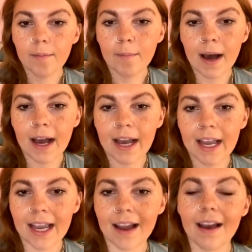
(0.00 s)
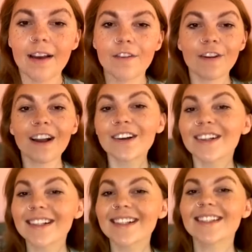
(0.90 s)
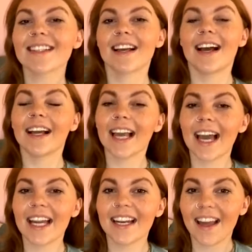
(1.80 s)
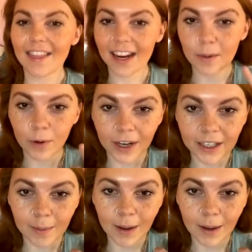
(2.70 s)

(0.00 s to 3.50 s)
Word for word: my freckles again that I'm wearing on